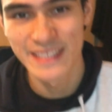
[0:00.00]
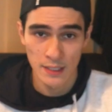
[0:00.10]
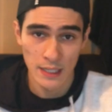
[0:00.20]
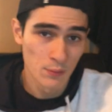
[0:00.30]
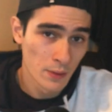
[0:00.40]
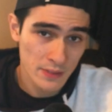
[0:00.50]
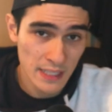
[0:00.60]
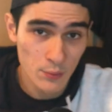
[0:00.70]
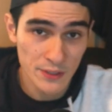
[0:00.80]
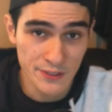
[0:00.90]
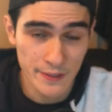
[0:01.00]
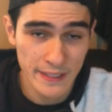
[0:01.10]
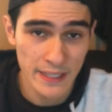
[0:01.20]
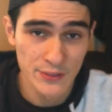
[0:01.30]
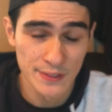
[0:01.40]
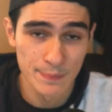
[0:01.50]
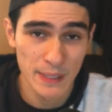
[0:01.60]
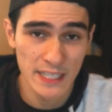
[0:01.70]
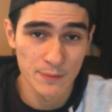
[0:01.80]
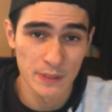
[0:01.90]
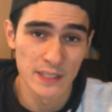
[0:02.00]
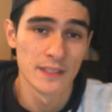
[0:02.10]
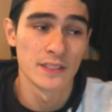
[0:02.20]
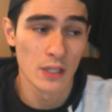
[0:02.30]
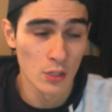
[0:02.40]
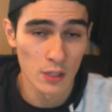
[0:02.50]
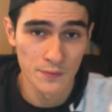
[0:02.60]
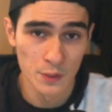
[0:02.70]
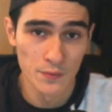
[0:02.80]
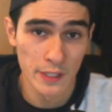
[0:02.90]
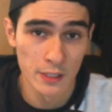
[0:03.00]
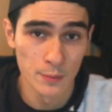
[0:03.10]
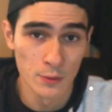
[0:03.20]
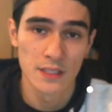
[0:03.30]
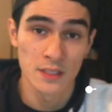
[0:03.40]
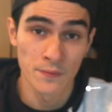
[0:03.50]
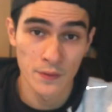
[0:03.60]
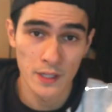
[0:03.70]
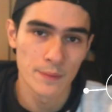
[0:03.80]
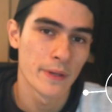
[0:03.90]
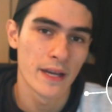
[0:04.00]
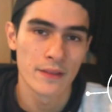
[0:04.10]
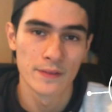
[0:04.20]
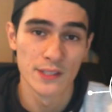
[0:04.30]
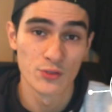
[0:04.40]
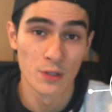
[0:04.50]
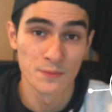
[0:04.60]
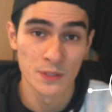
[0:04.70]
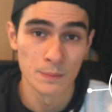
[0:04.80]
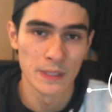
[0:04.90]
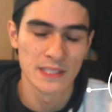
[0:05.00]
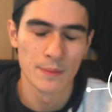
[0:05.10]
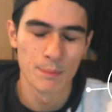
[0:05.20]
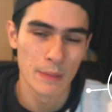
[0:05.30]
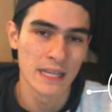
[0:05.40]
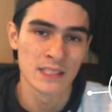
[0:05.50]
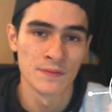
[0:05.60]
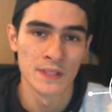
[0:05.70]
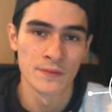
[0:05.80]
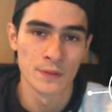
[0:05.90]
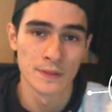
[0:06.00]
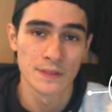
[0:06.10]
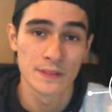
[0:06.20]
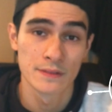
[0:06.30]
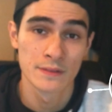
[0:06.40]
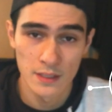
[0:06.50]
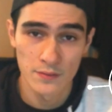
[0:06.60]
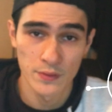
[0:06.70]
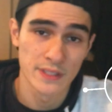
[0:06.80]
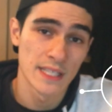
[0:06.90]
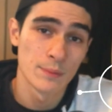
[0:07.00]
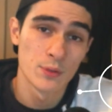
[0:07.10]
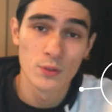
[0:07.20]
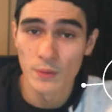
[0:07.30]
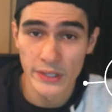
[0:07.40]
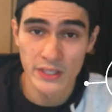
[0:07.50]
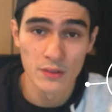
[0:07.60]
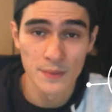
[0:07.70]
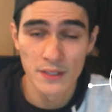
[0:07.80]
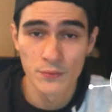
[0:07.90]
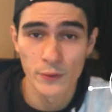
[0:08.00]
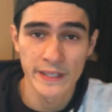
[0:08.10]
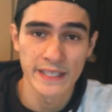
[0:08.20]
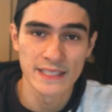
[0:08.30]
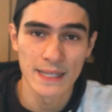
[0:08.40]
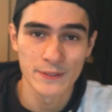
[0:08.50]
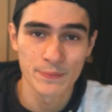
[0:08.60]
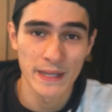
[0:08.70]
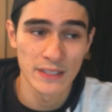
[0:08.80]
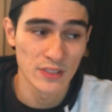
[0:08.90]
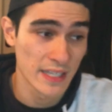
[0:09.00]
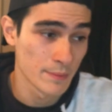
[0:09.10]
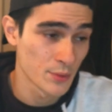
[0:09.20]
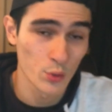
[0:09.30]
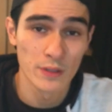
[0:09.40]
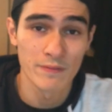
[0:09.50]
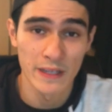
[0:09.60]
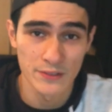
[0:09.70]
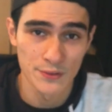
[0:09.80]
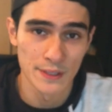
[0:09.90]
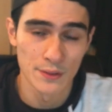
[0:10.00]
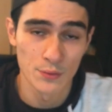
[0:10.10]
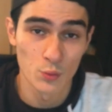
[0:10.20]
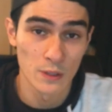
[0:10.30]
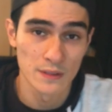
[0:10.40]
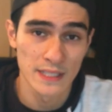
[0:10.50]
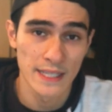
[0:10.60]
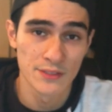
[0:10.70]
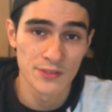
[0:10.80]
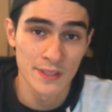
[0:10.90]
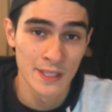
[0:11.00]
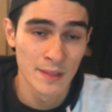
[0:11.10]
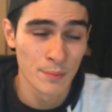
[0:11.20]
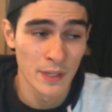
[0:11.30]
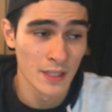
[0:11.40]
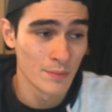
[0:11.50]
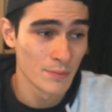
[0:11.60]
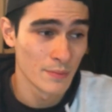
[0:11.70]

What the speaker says: I won't say which location is best because there are a few variables. The flight path of the dropship makes a massive difference. For example, I got my 4K damage badge at Soaring Factory on World's Edge, but